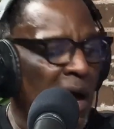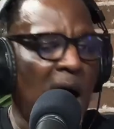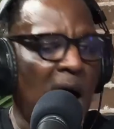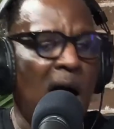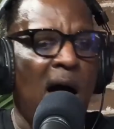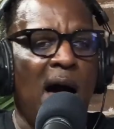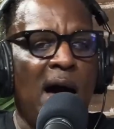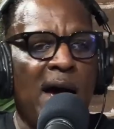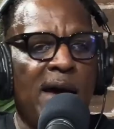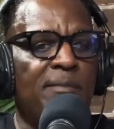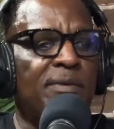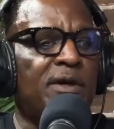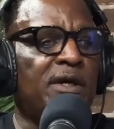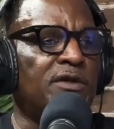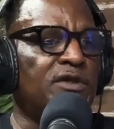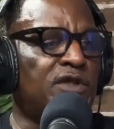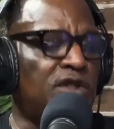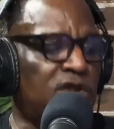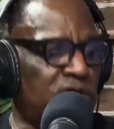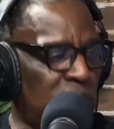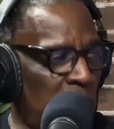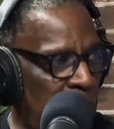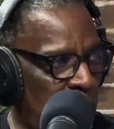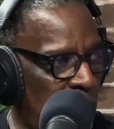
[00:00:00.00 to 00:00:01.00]
I'm
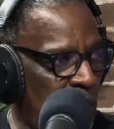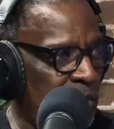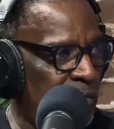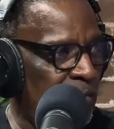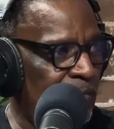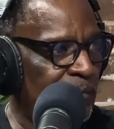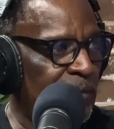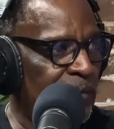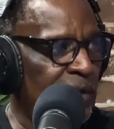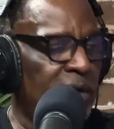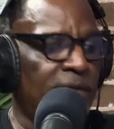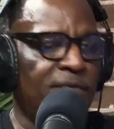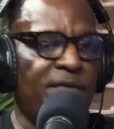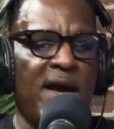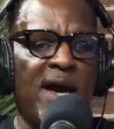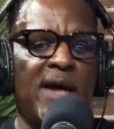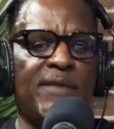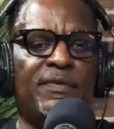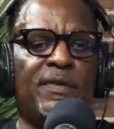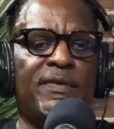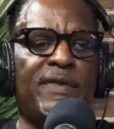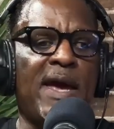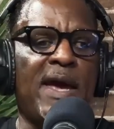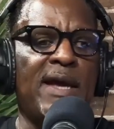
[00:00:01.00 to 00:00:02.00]
concerned
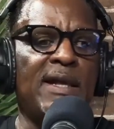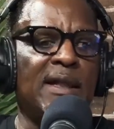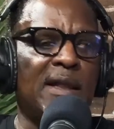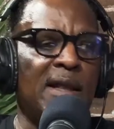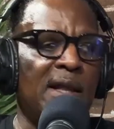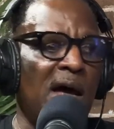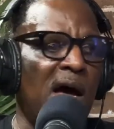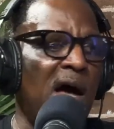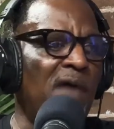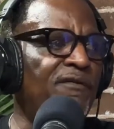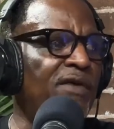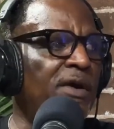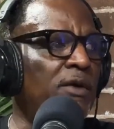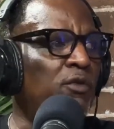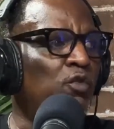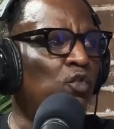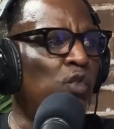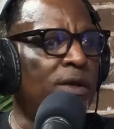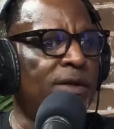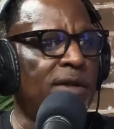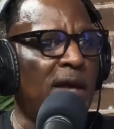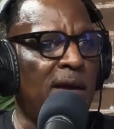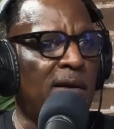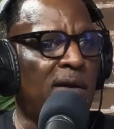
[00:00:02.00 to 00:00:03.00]
that they love it
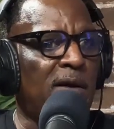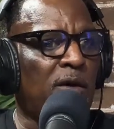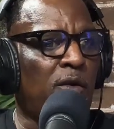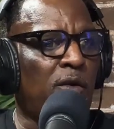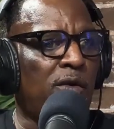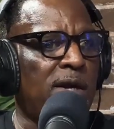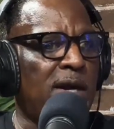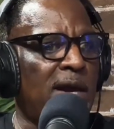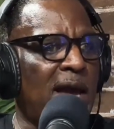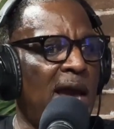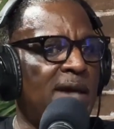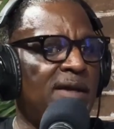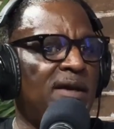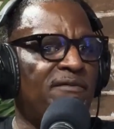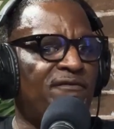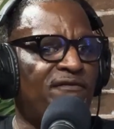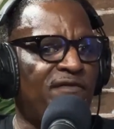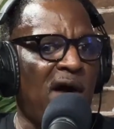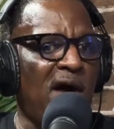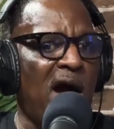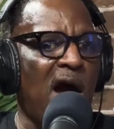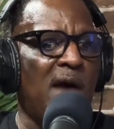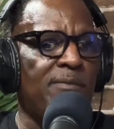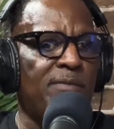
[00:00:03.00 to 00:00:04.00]
when they create
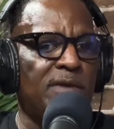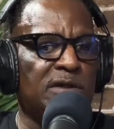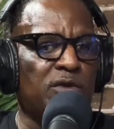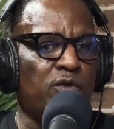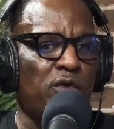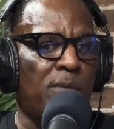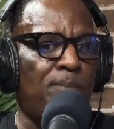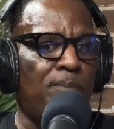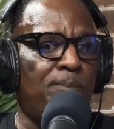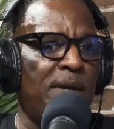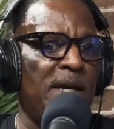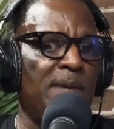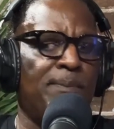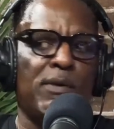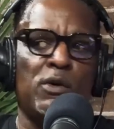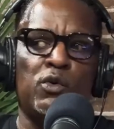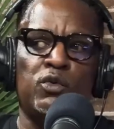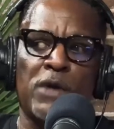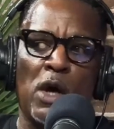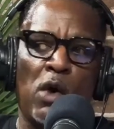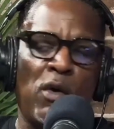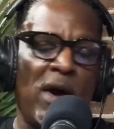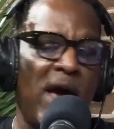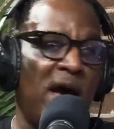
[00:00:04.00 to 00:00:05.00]
environments where people who
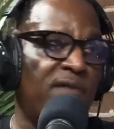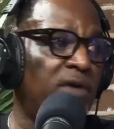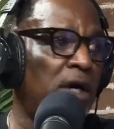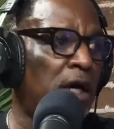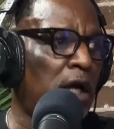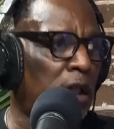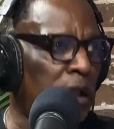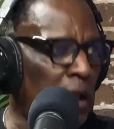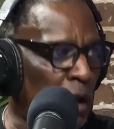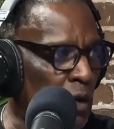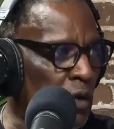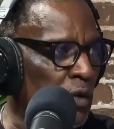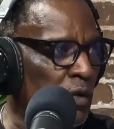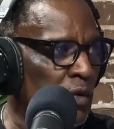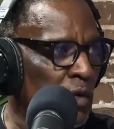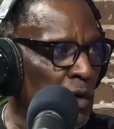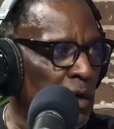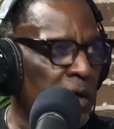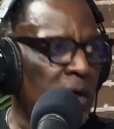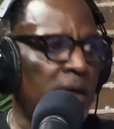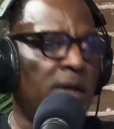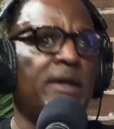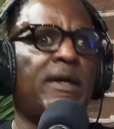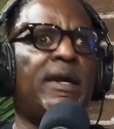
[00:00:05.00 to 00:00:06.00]
don't have a clue
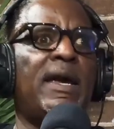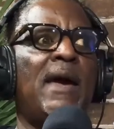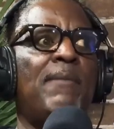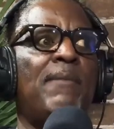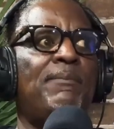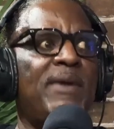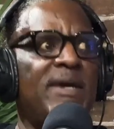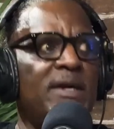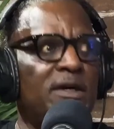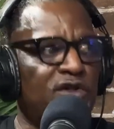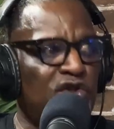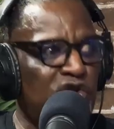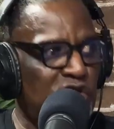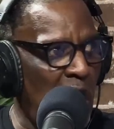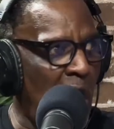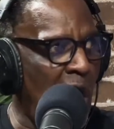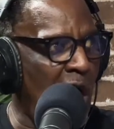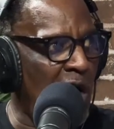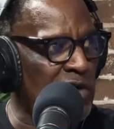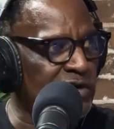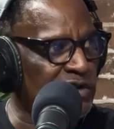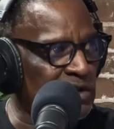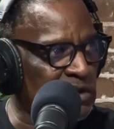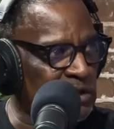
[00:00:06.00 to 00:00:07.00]
can be in
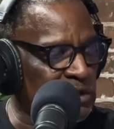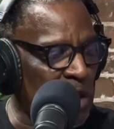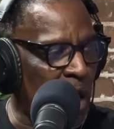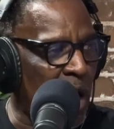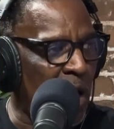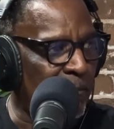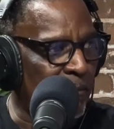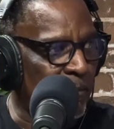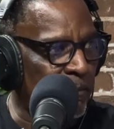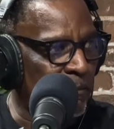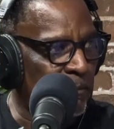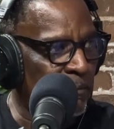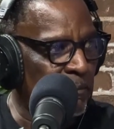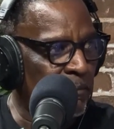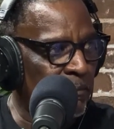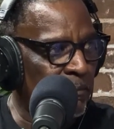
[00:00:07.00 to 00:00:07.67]
charge of something.